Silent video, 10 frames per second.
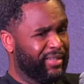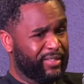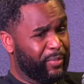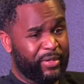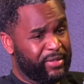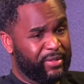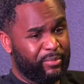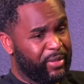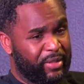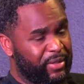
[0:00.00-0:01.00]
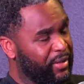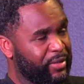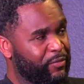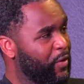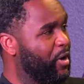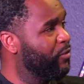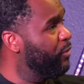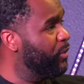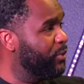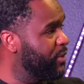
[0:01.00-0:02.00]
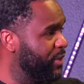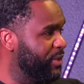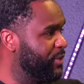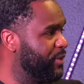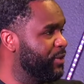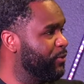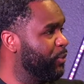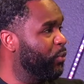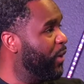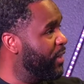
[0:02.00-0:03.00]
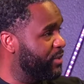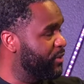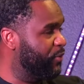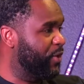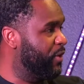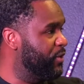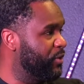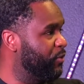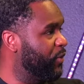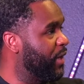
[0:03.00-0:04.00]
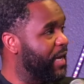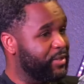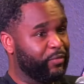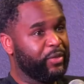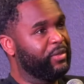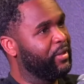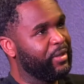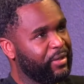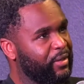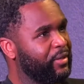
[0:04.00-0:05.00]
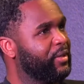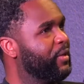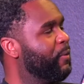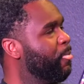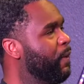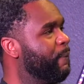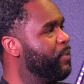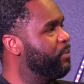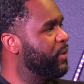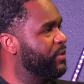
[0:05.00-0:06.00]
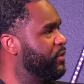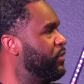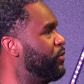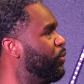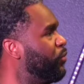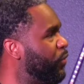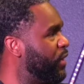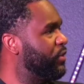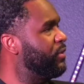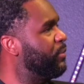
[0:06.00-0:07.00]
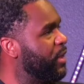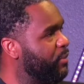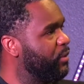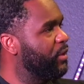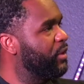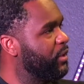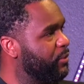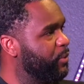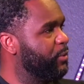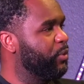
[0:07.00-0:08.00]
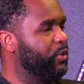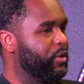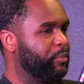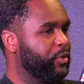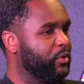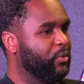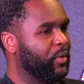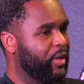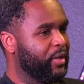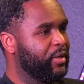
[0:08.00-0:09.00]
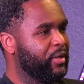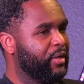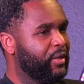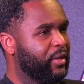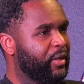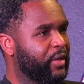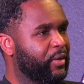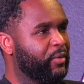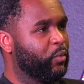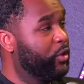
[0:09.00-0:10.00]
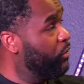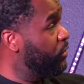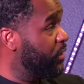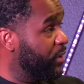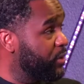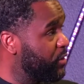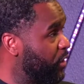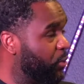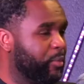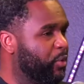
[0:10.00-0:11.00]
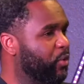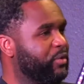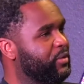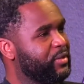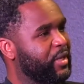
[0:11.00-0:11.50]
And this person could be as far from you as East is from West, as far as your philosophy, thinking. It's just refreshing to be able to look at people in a pure way. And what you said is so important.